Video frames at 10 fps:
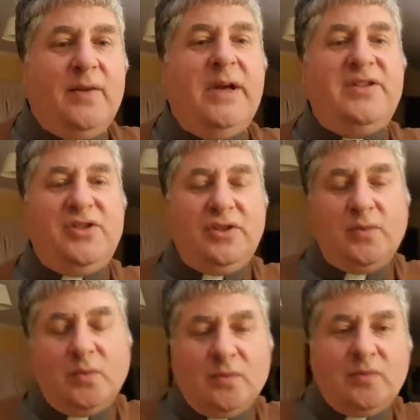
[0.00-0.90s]
The
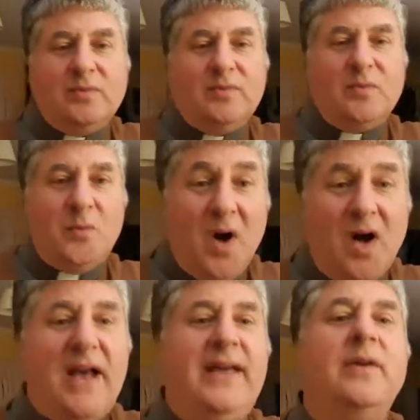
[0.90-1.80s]
question,
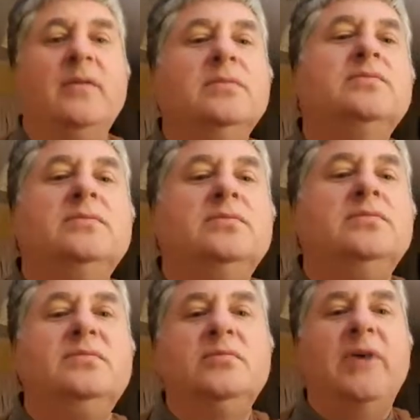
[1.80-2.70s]
why or
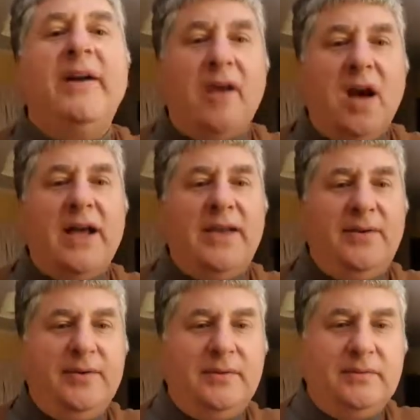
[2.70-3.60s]
where are
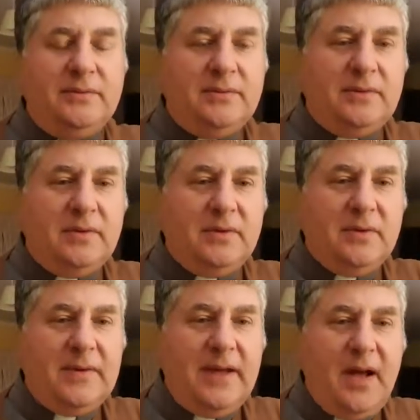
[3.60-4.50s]
you,
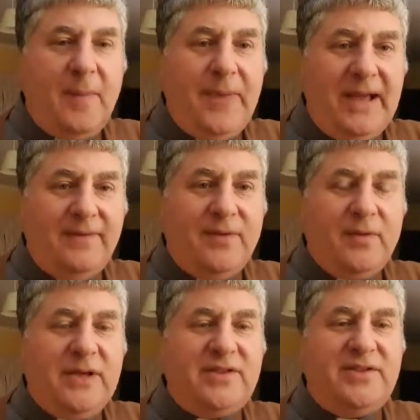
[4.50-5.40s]
are
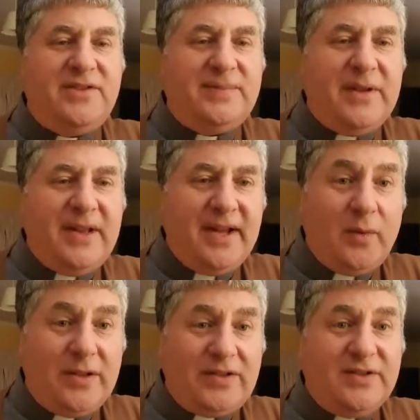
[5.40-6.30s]
painful questions, but
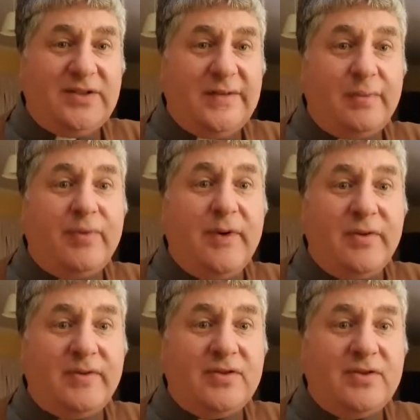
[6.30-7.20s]
they're questions of
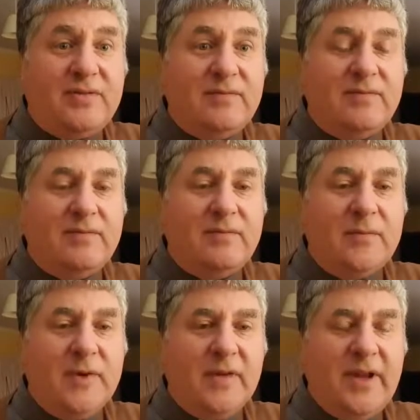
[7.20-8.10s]
approach.
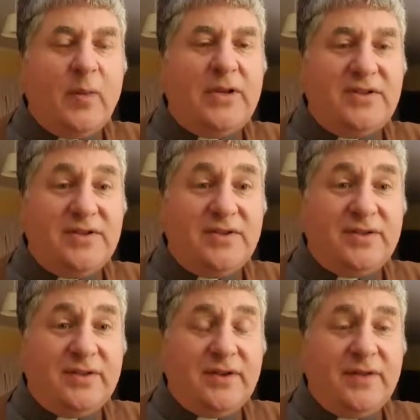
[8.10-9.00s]
They're
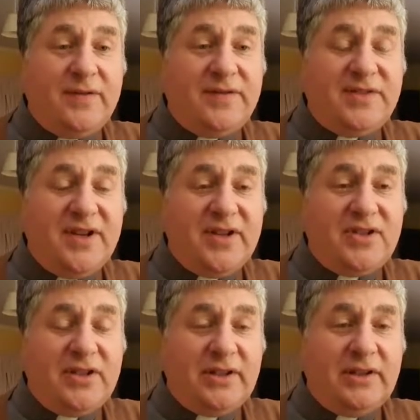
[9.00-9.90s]
questions of
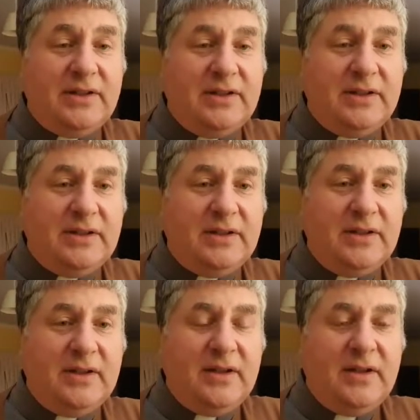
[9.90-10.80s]
searching.
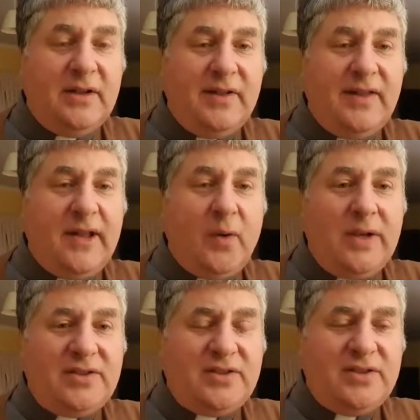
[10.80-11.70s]
They're
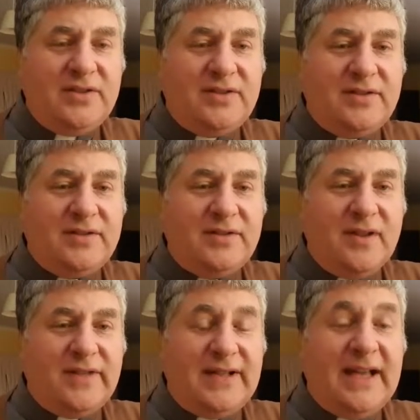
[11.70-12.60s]
questions
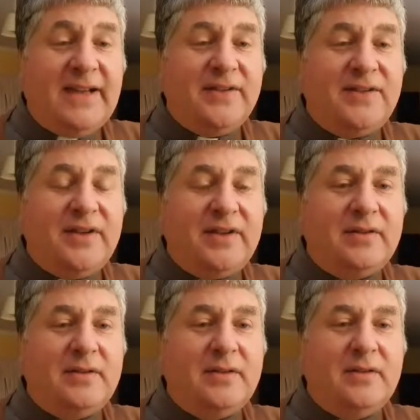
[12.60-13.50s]
of encounter.